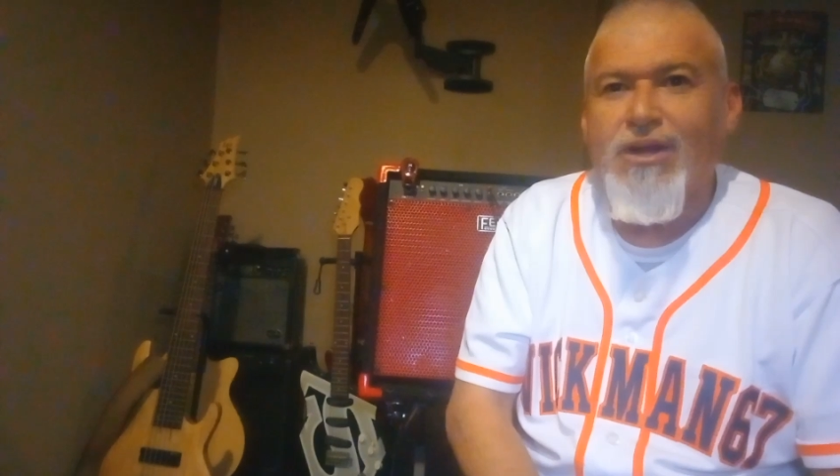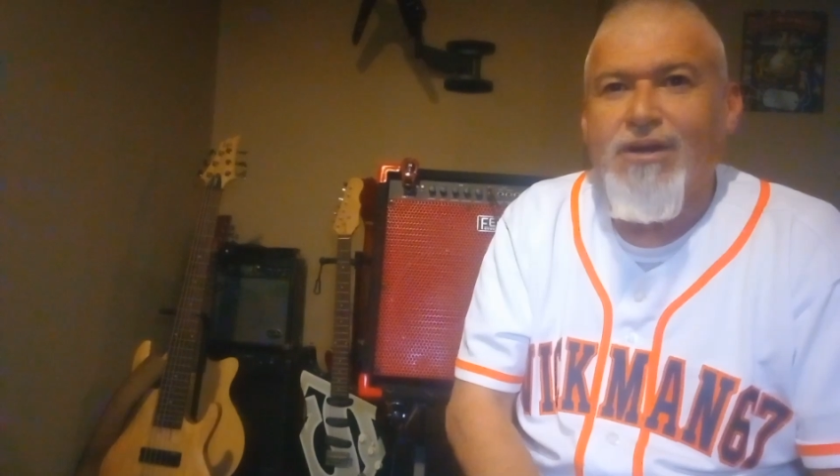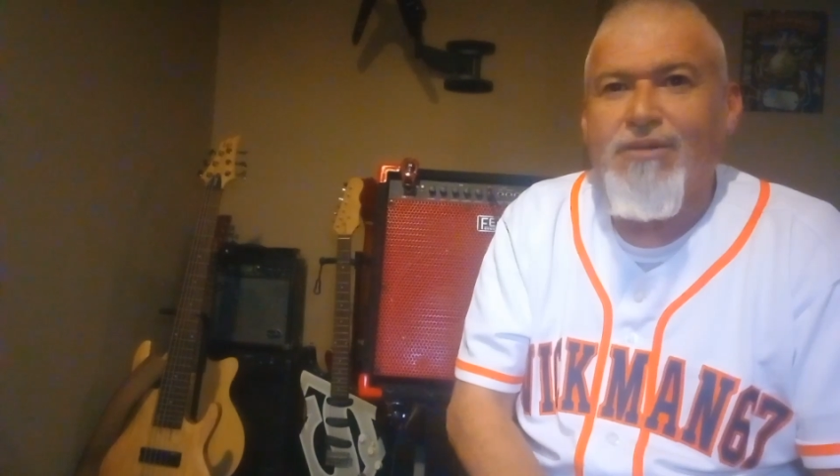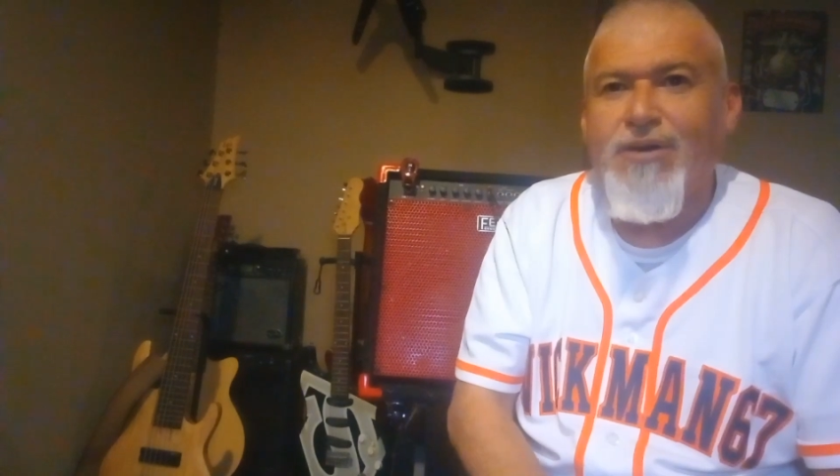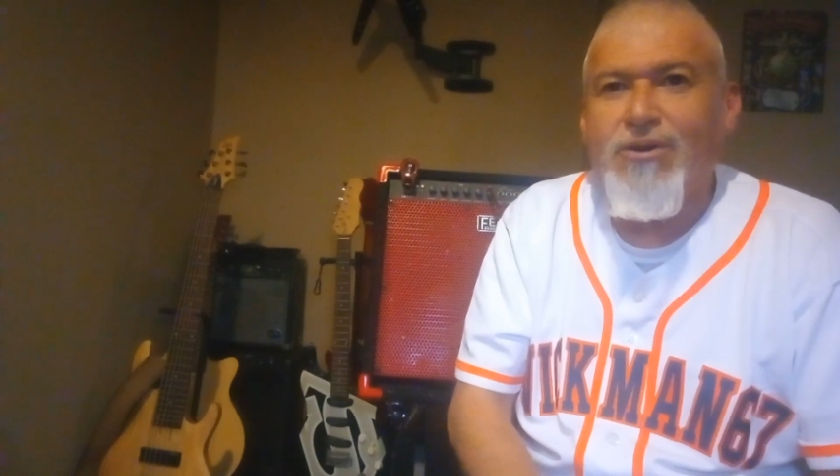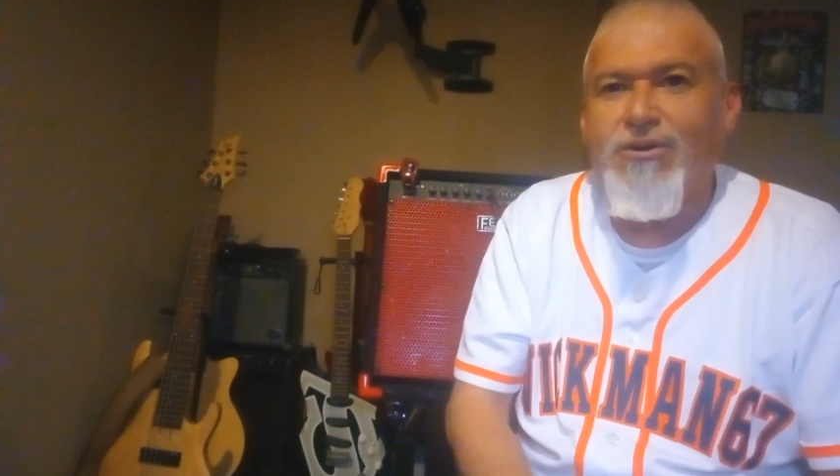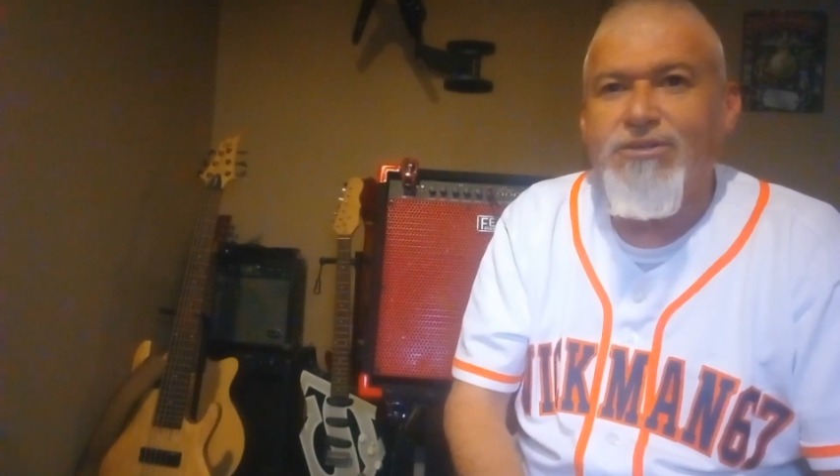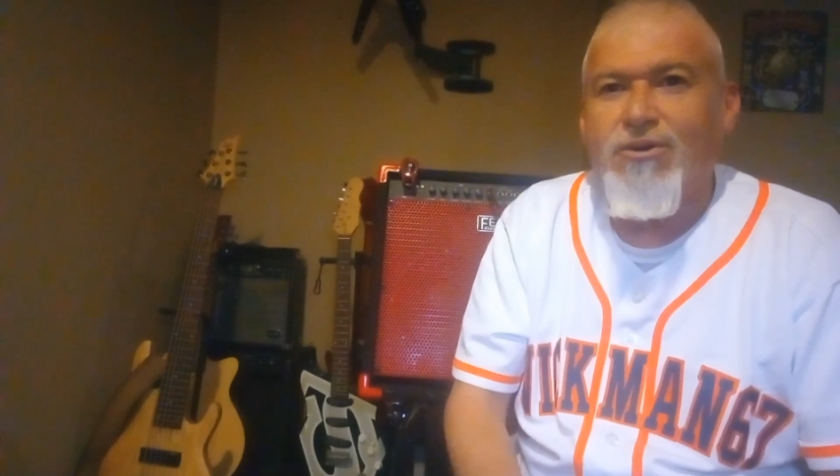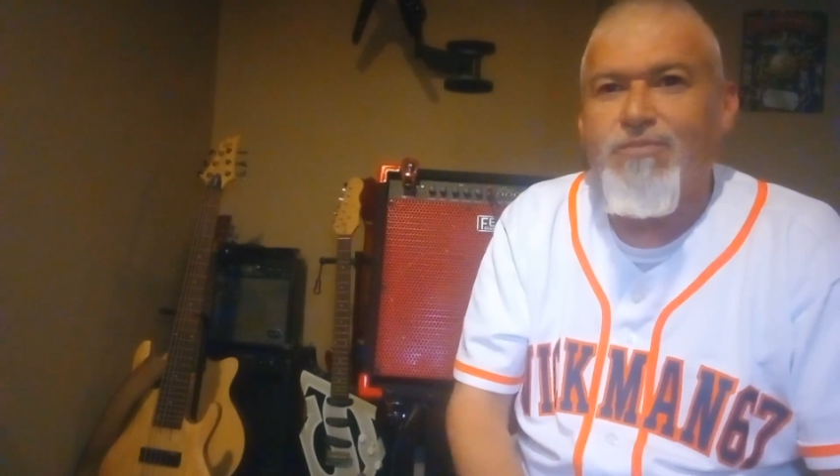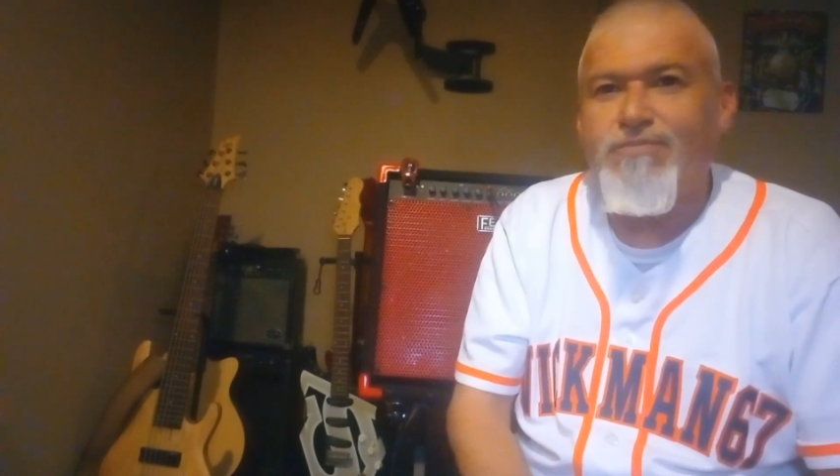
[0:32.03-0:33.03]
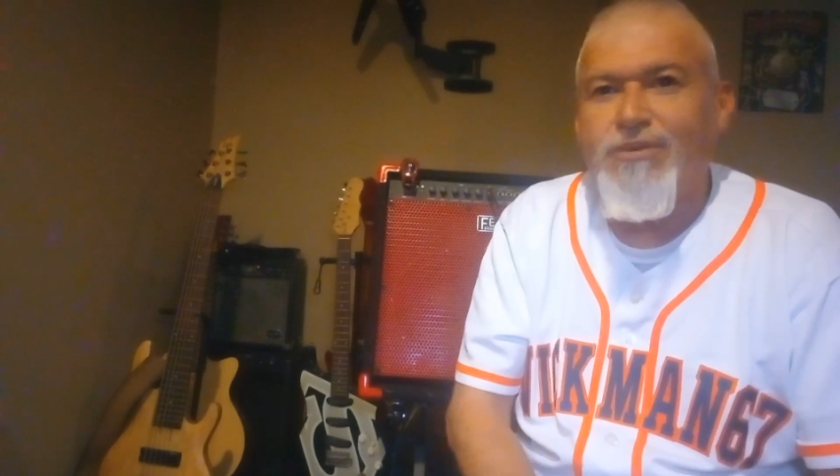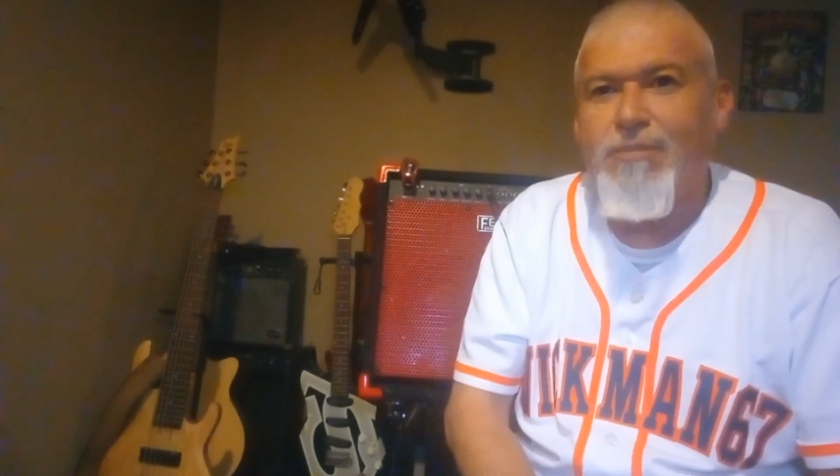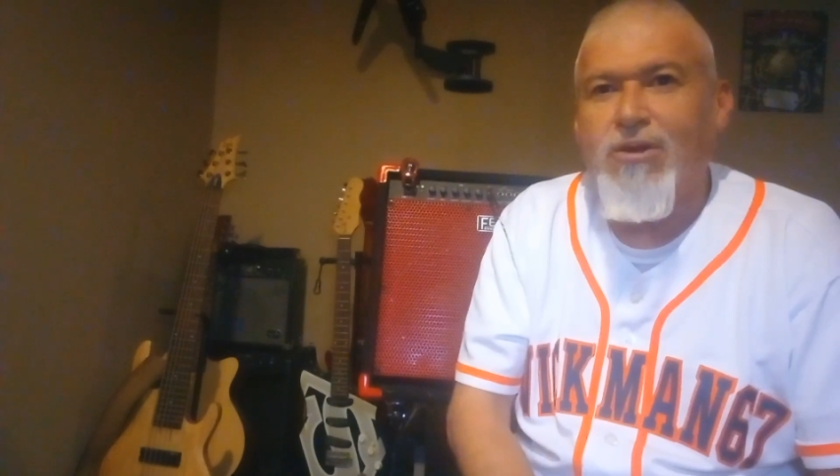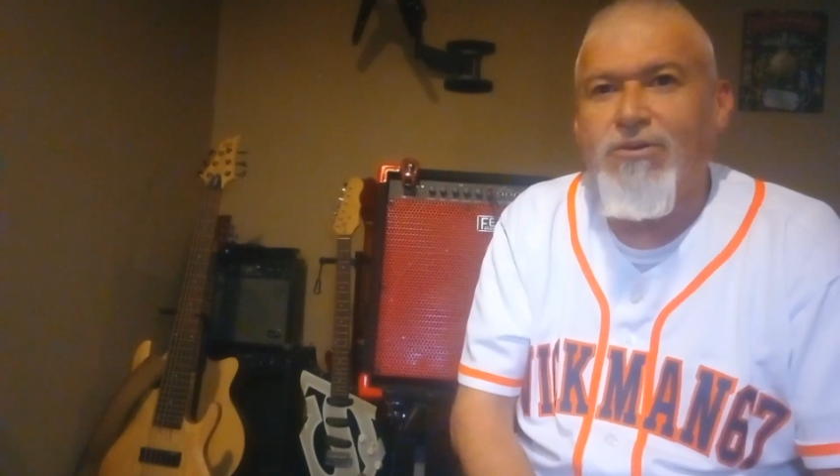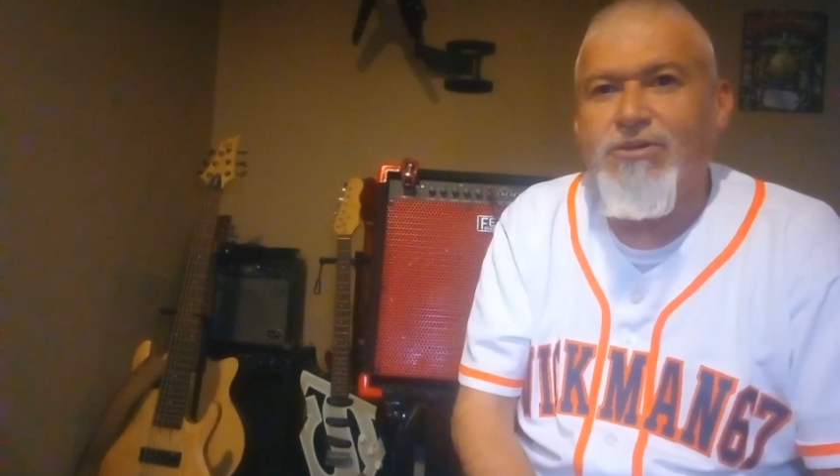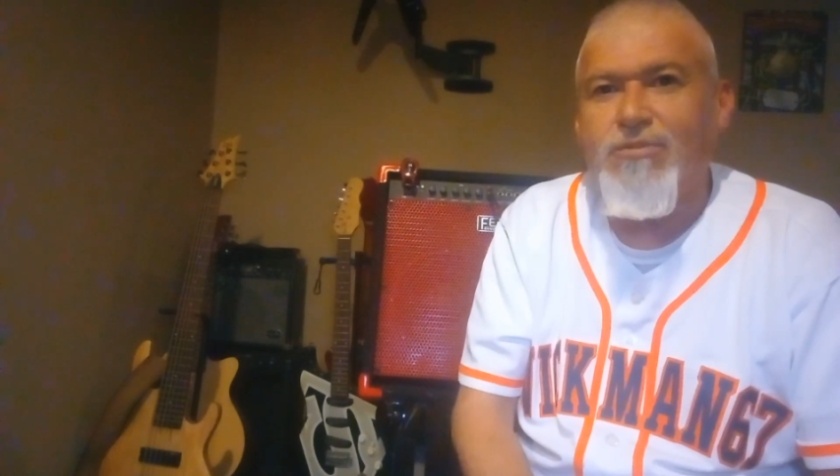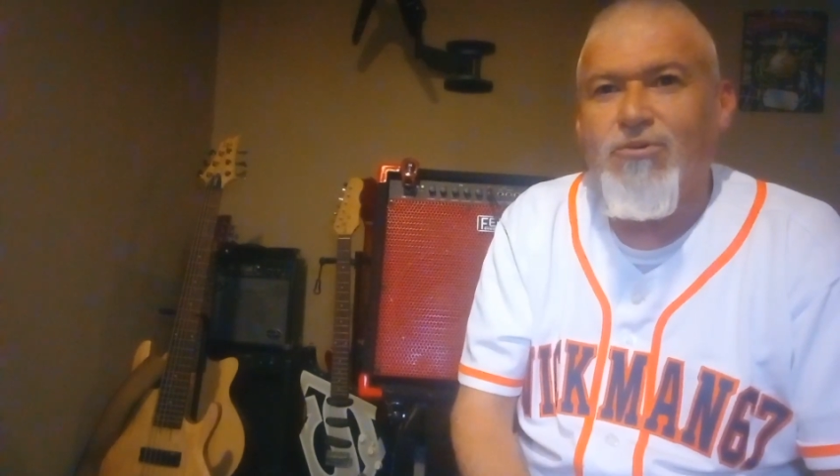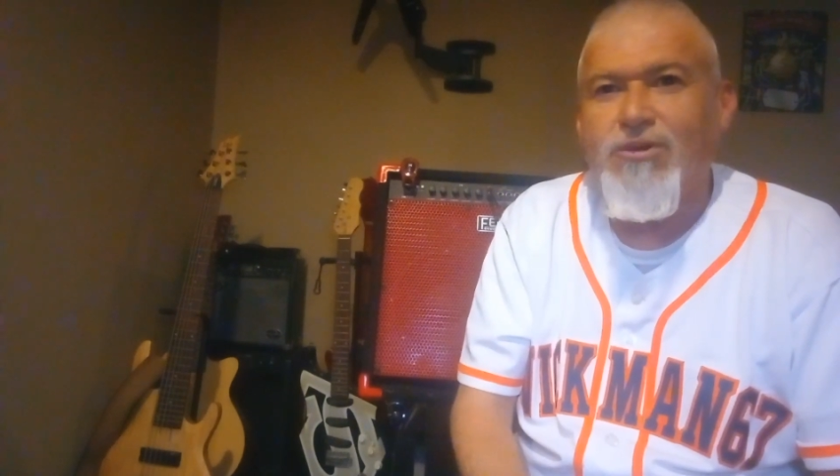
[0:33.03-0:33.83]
I'm going to go ahead and start uploading some more,